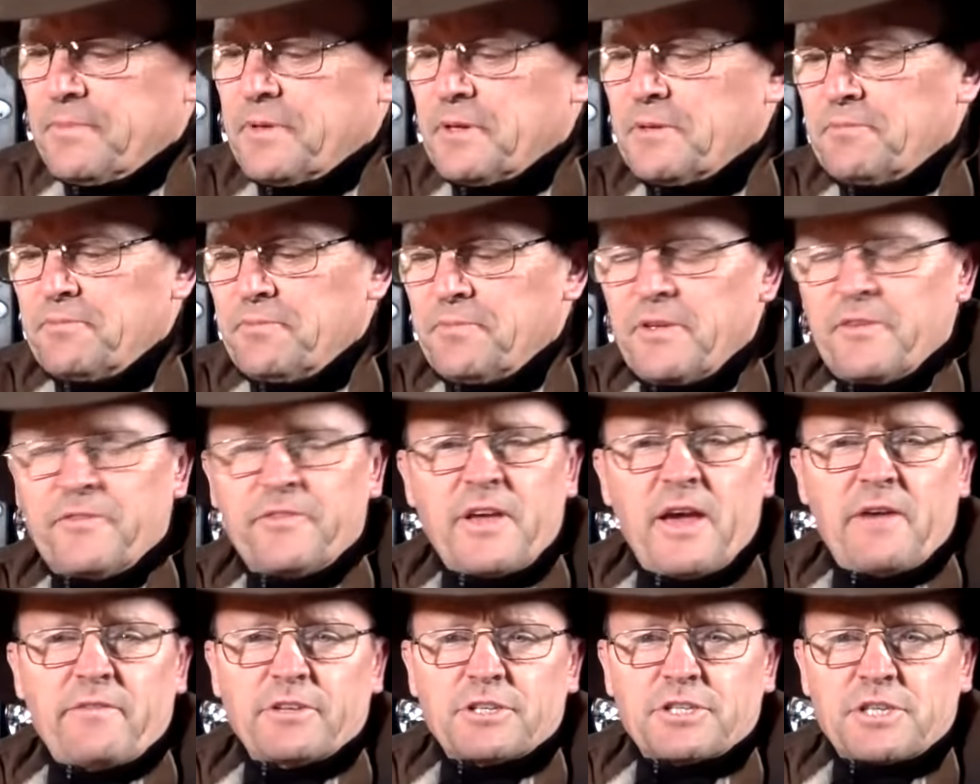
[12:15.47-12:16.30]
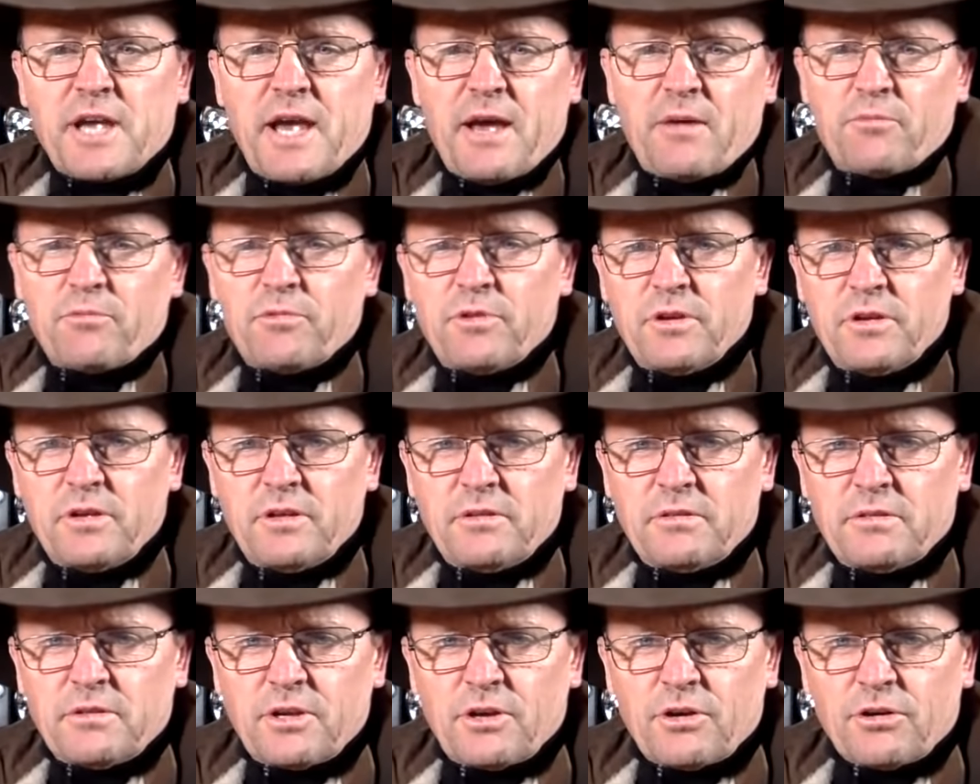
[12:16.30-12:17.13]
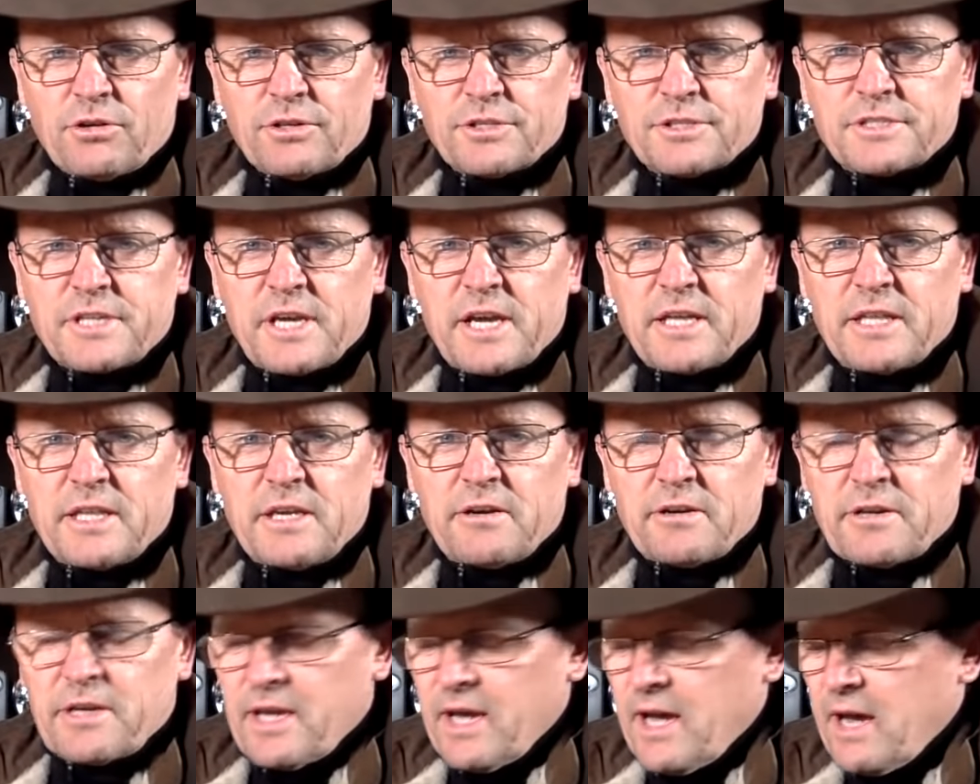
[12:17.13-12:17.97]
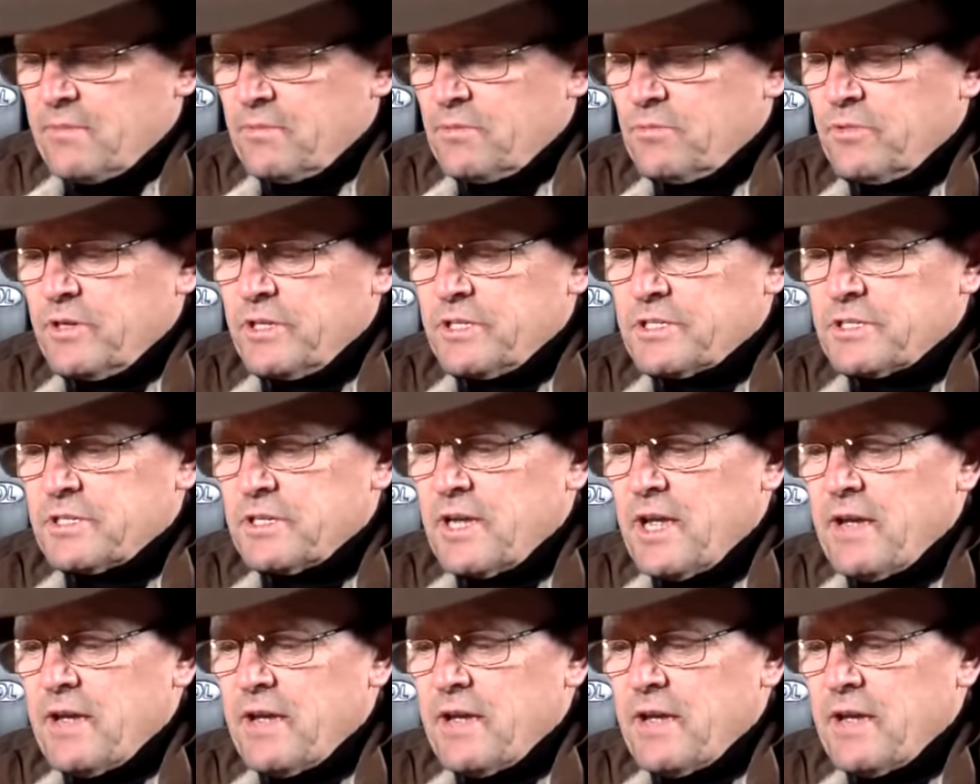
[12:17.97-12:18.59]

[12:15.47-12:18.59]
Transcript: but if you have a chat with guys down there at Carbon Winch,